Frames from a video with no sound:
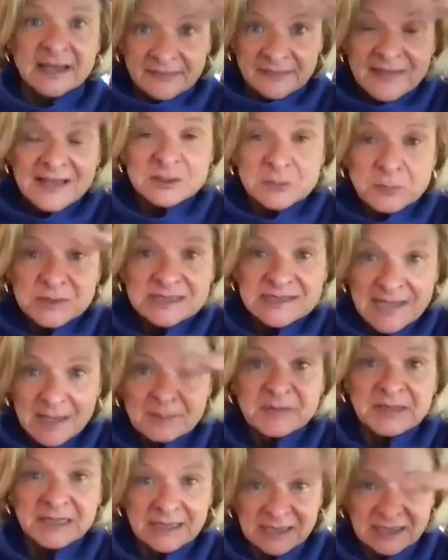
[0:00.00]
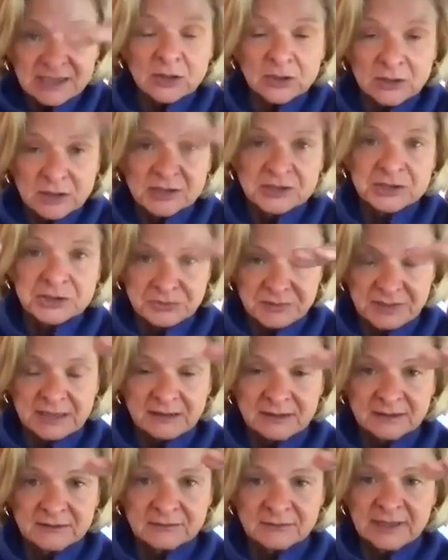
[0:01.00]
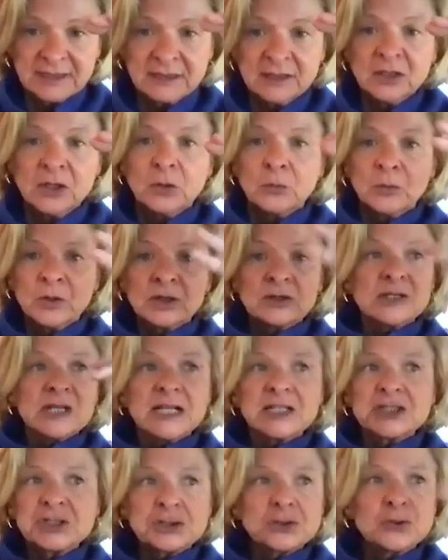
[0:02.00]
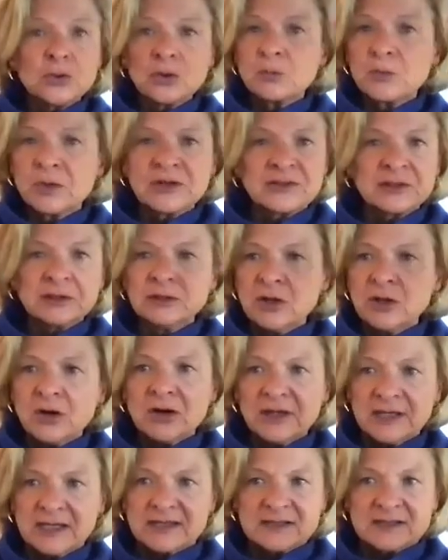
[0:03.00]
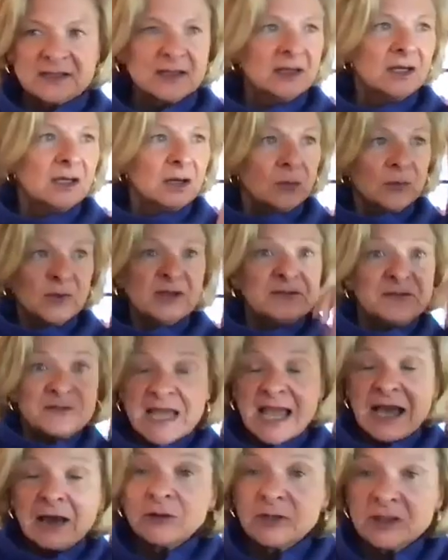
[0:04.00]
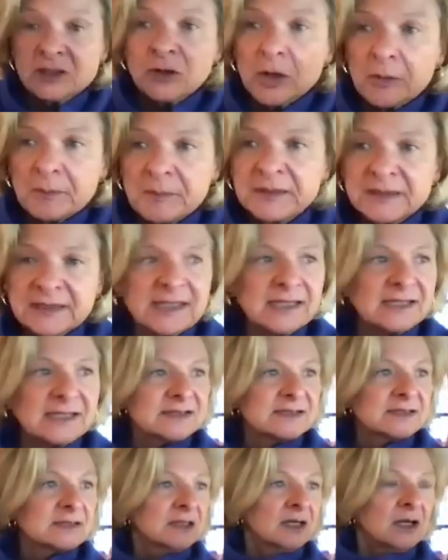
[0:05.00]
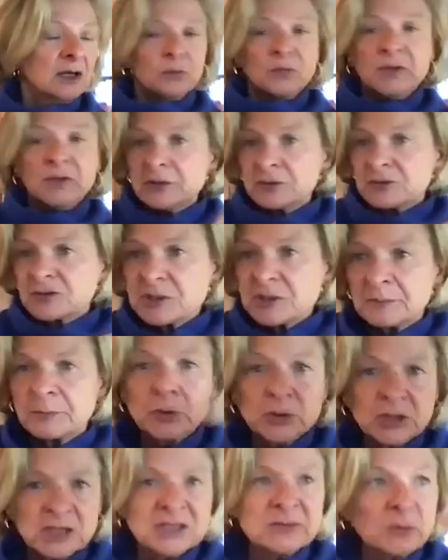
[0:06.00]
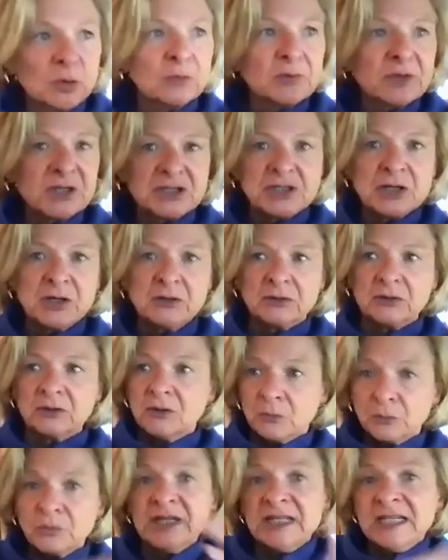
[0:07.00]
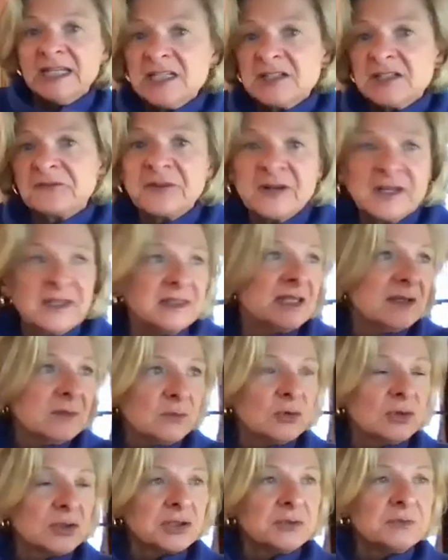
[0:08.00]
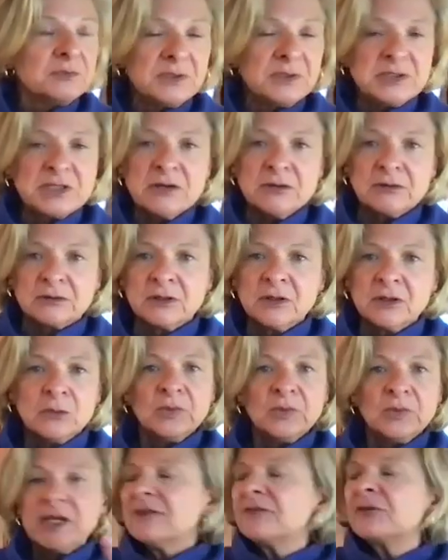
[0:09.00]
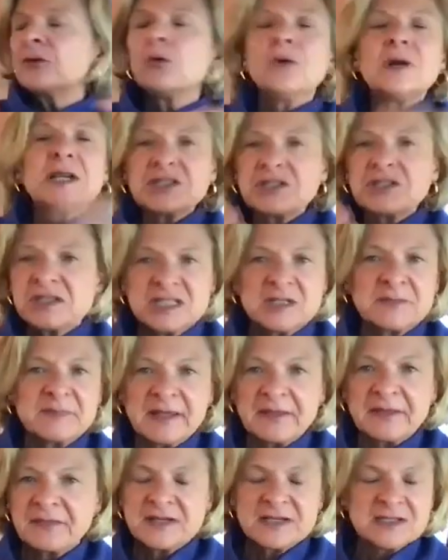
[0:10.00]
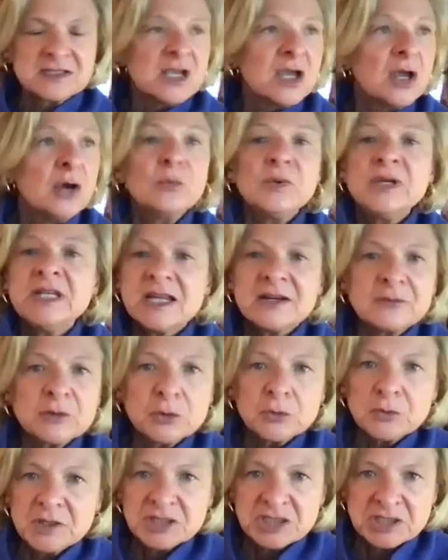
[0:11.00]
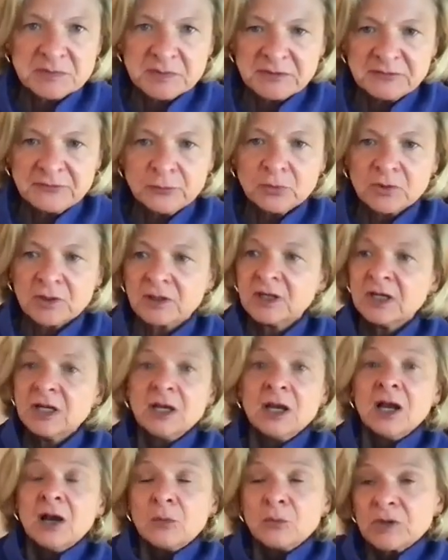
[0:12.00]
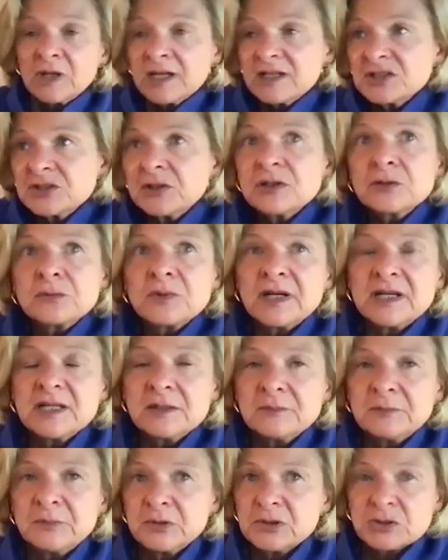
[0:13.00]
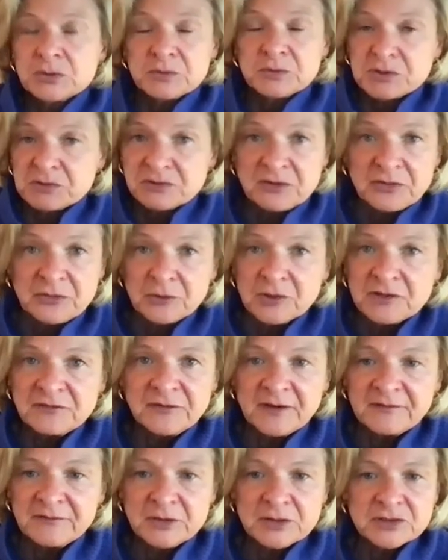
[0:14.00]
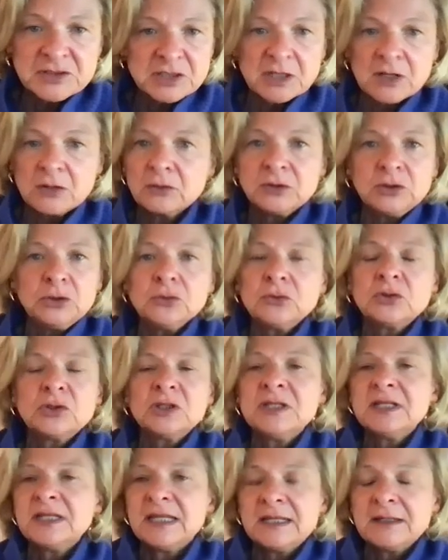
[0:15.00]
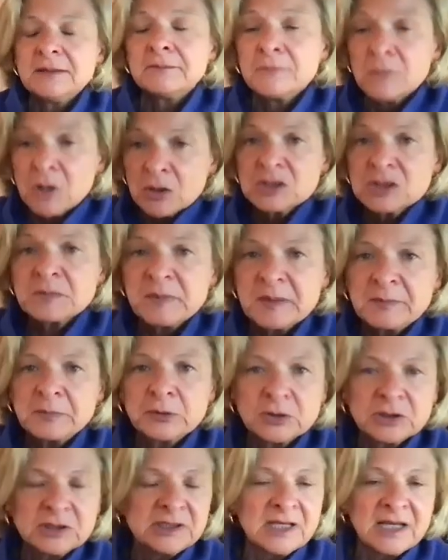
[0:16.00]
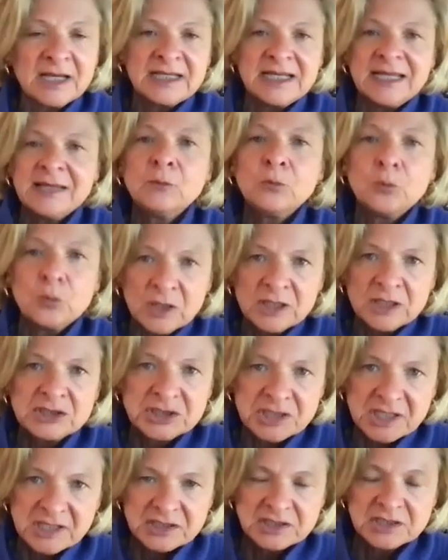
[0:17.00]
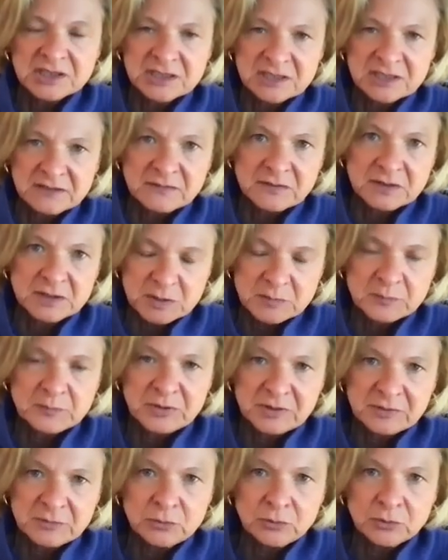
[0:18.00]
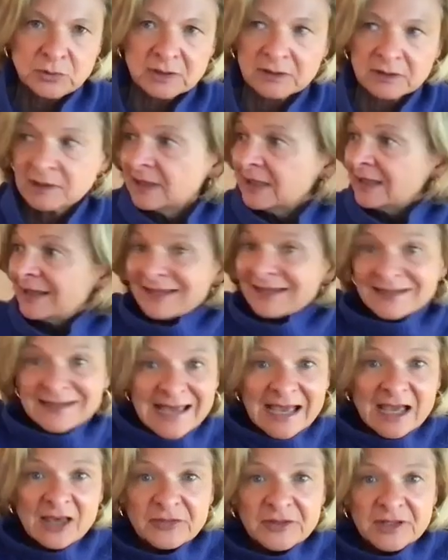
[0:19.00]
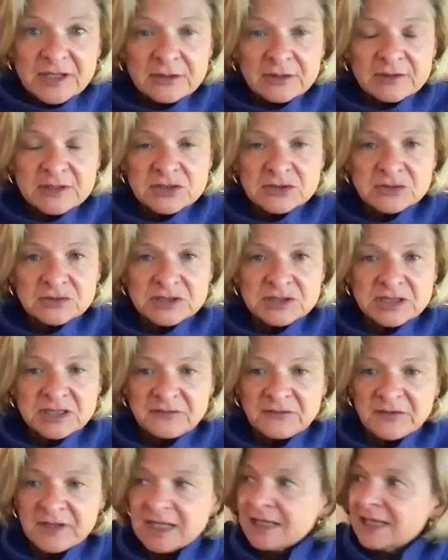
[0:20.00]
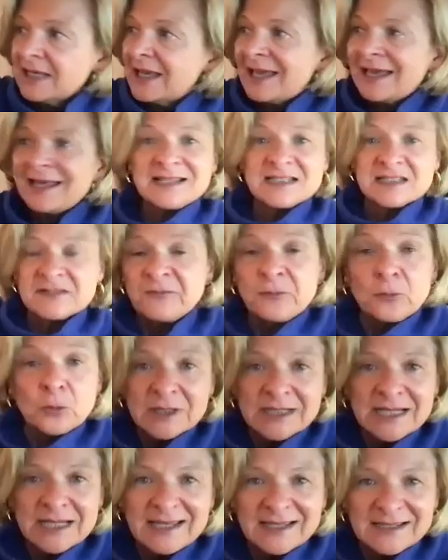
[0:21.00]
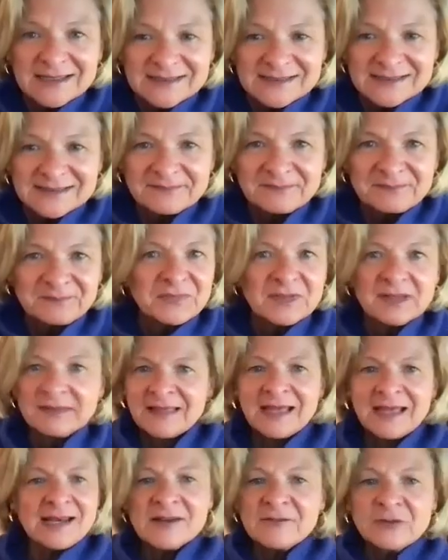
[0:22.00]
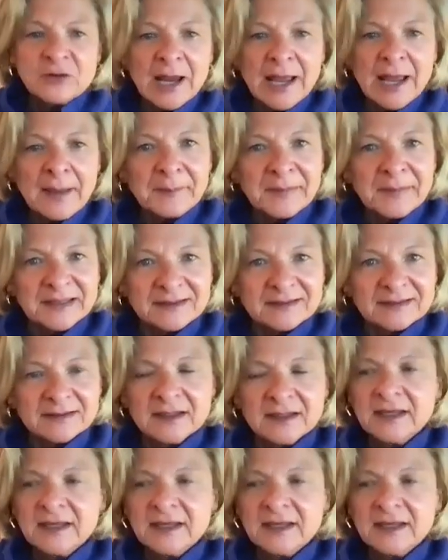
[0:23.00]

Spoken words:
That's what's happening in our country, right? We're not sure where the law is. We've doubted our police. We either support them or we don't. We need to fund them or we don't. We have questions about things we never questioned before. When I started writing books, which was 35 years ago, most people could not name one justice as with the Supreme Court. Now the hearing's on TV and it's 4 days. That never happened.